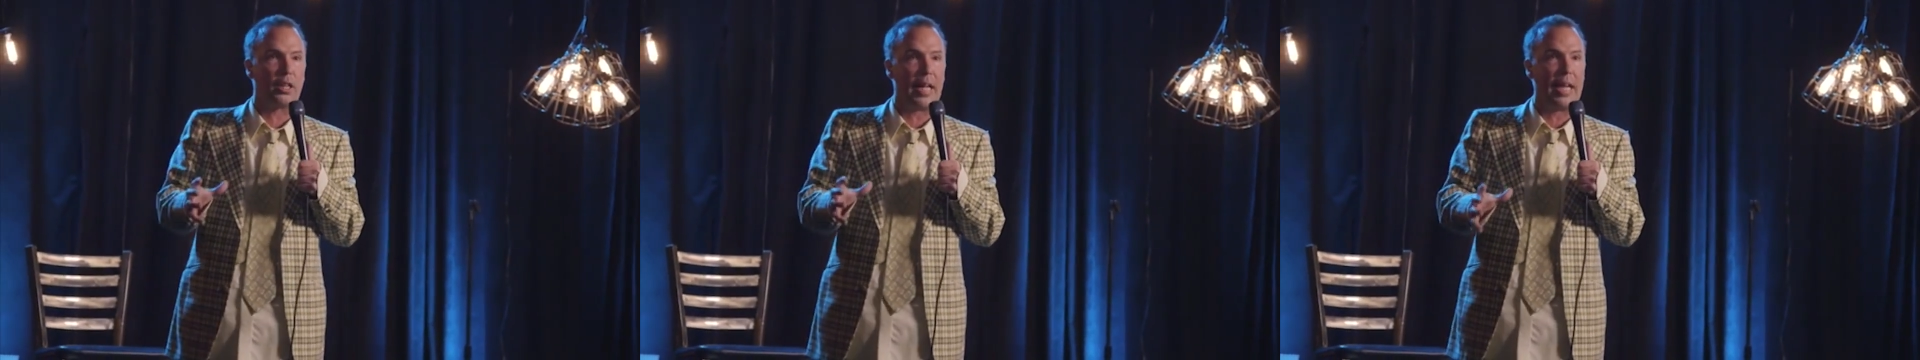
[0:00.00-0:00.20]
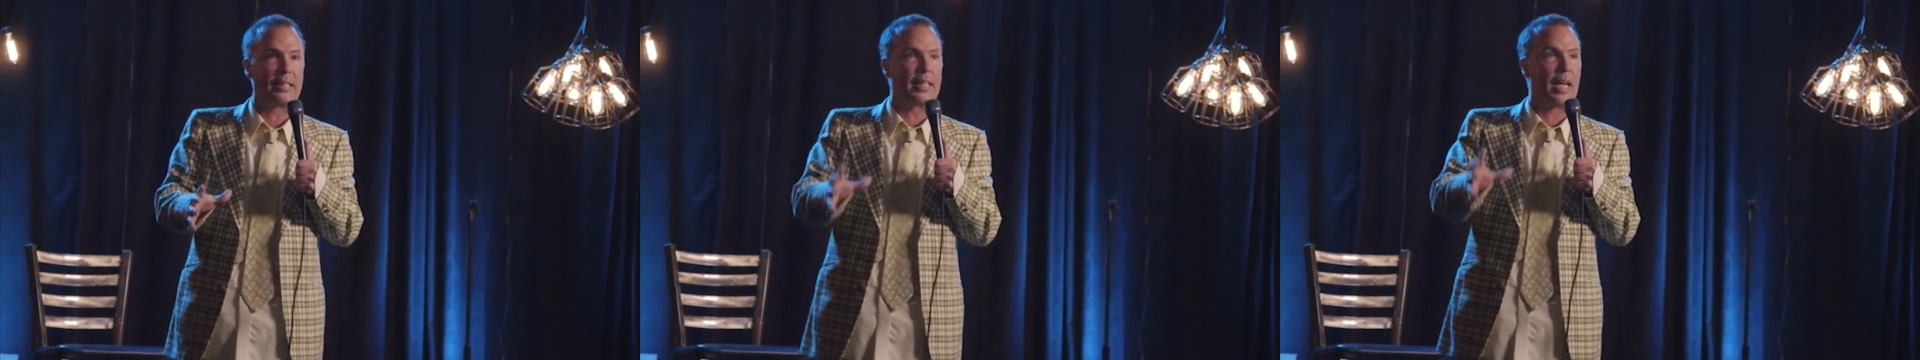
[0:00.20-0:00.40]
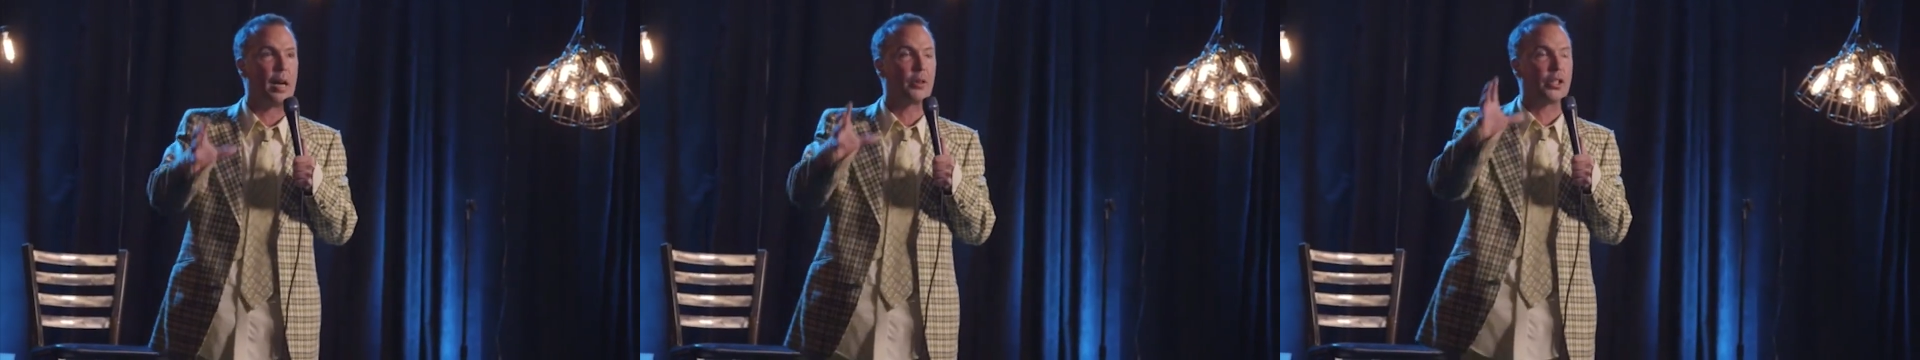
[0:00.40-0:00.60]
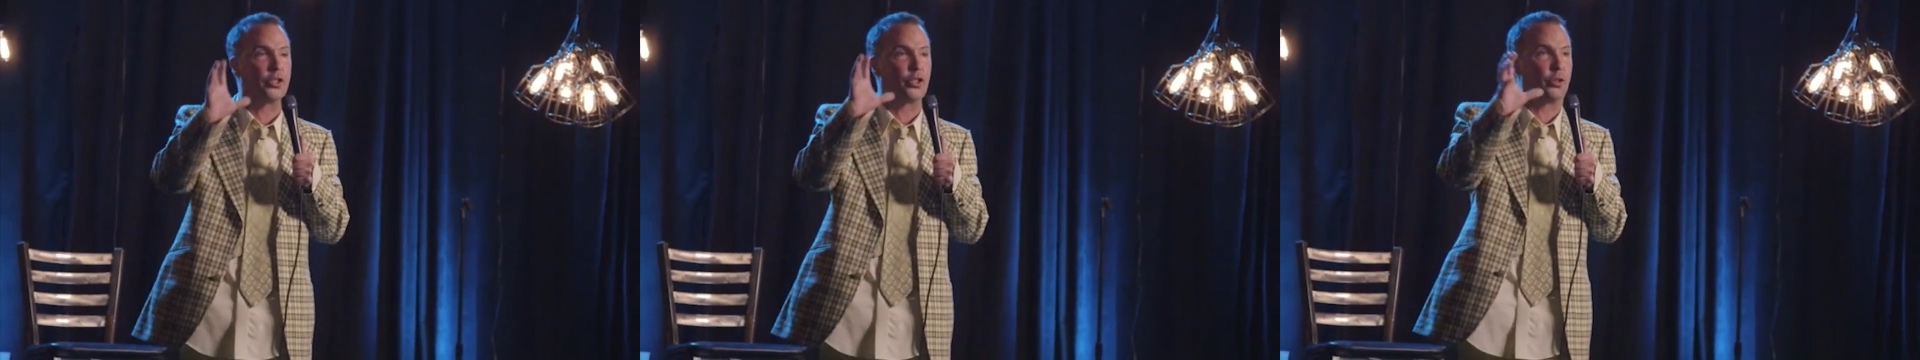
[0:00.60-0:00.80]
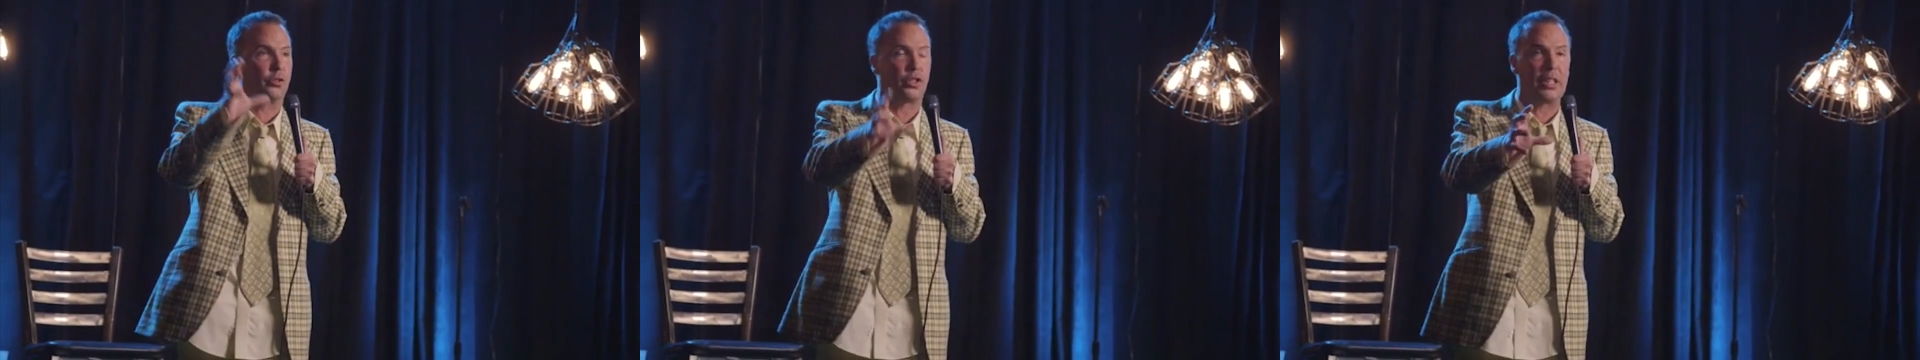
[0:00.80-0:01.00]
letdown
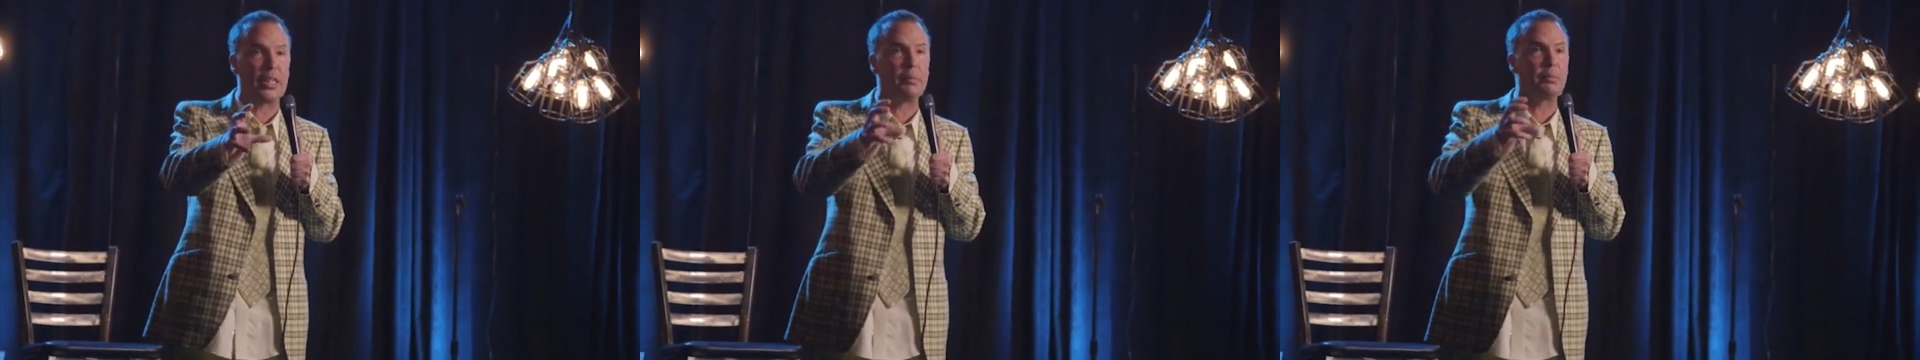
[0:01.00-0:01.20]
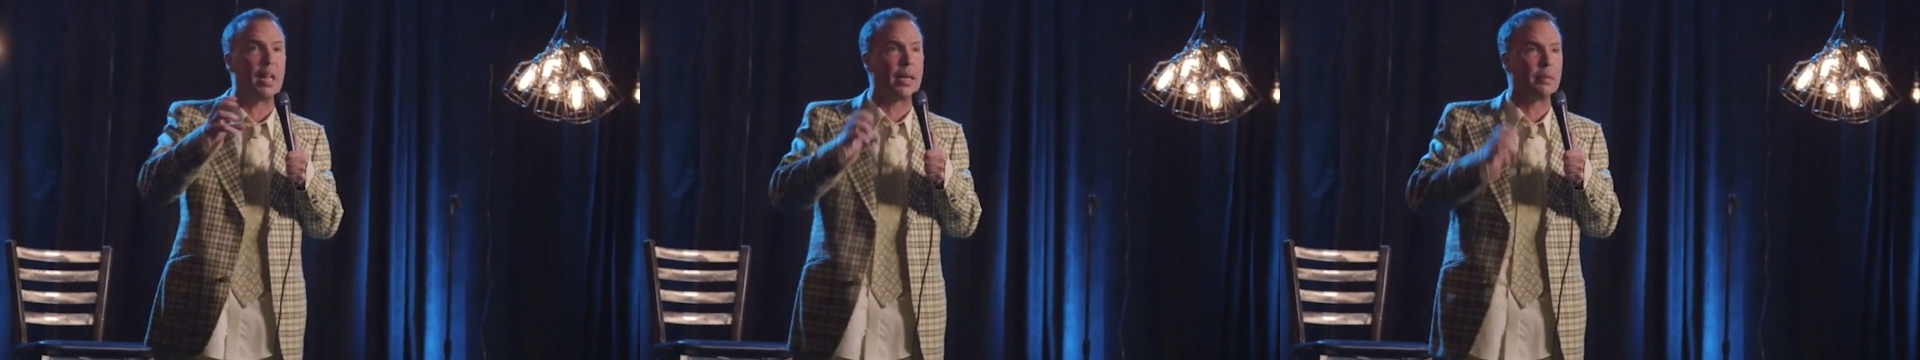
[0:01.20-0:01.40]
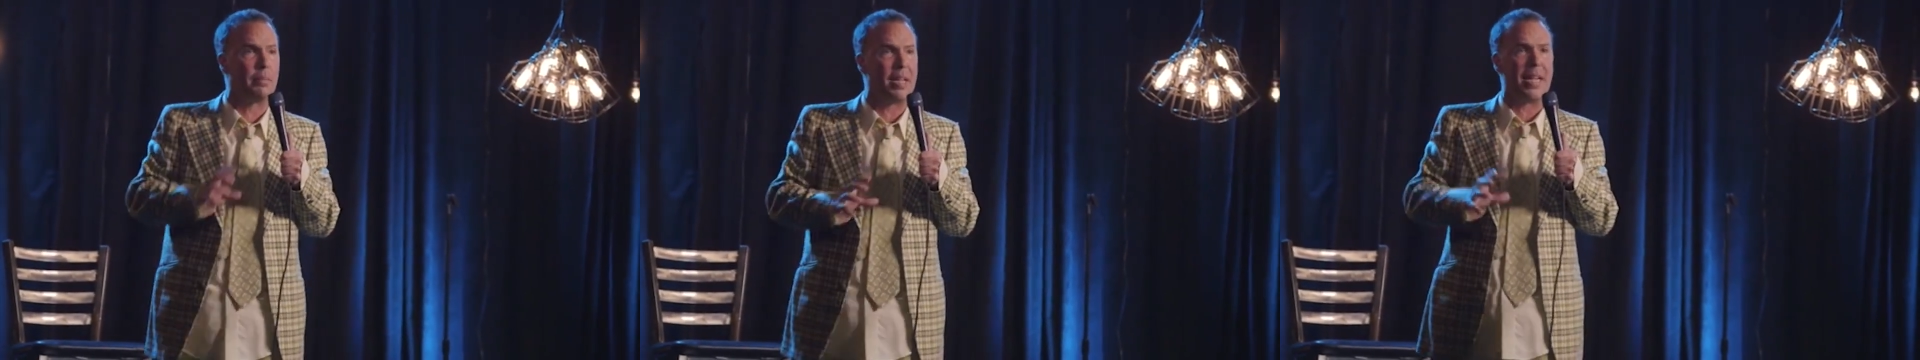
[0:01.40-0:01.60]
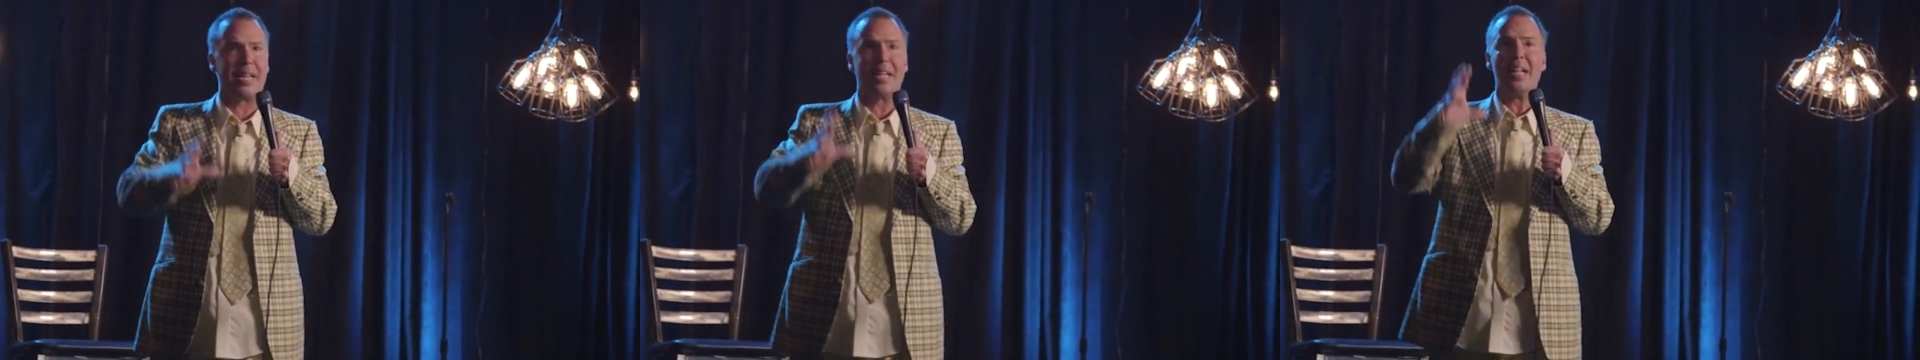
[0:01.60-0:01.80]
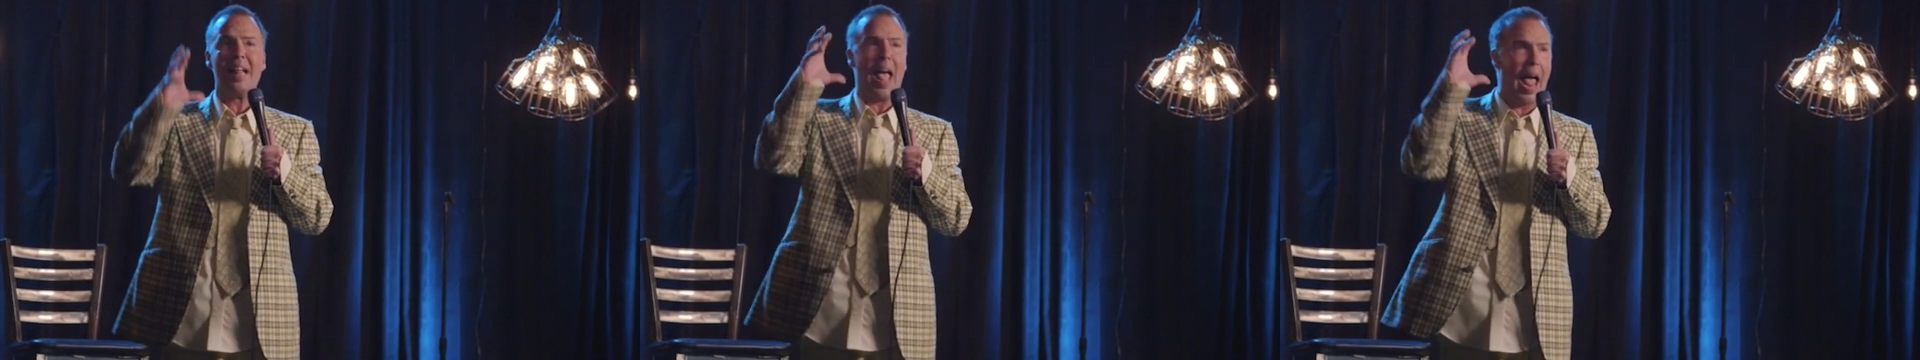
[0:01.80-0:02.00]
because you seemed like
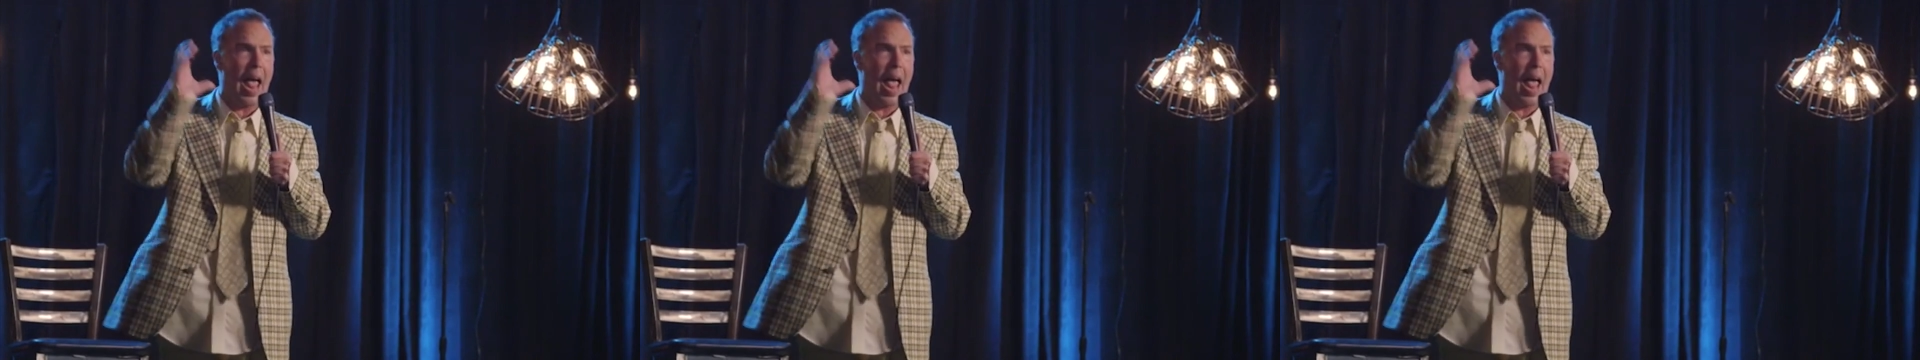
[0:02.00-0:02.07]
me,